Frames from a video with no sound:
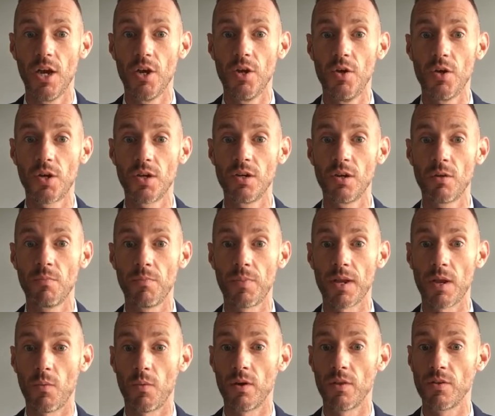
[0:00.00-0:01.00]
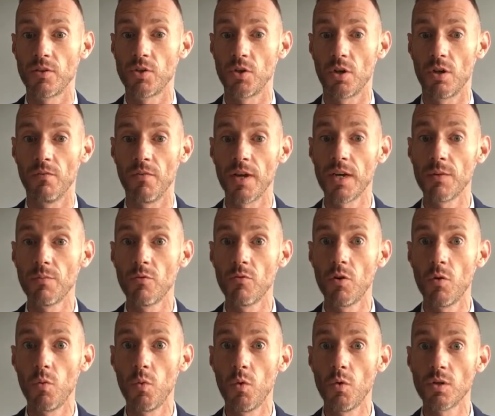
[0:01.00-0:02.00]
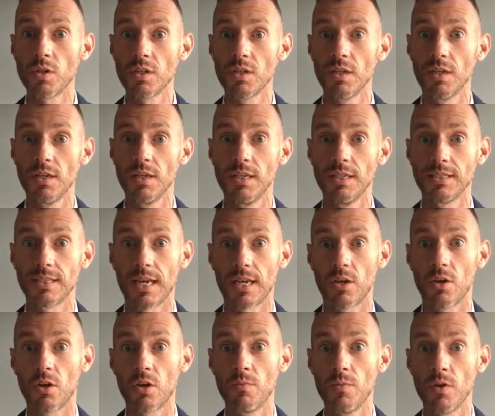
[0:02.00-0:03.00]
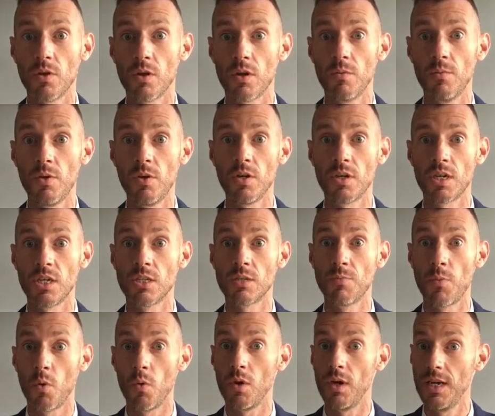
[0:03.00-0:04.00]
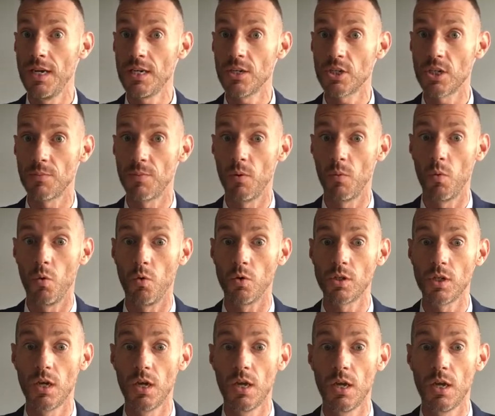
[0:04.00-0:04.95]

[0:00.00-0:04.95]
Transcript: You can complete one of the Duke and Edinburgh Awards, take a Community Sport Leadership Award,